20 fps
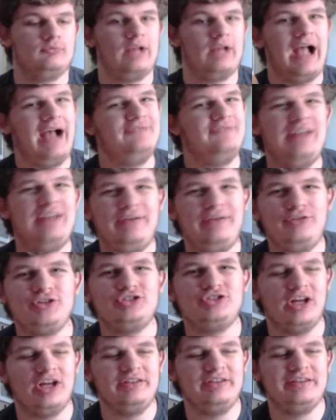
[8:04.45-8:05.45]
I've never
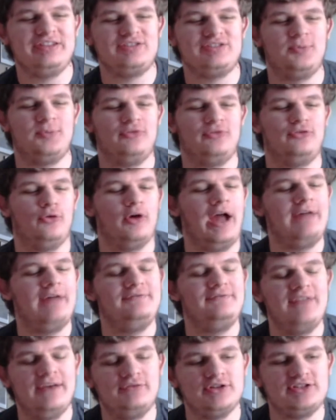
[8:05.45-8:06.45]
done this before. I've
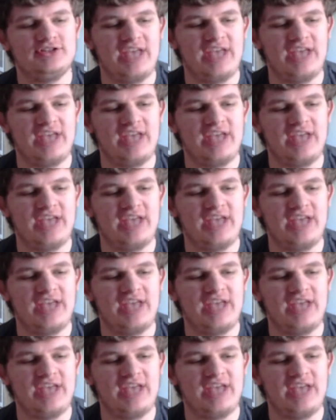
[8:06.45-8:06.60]
never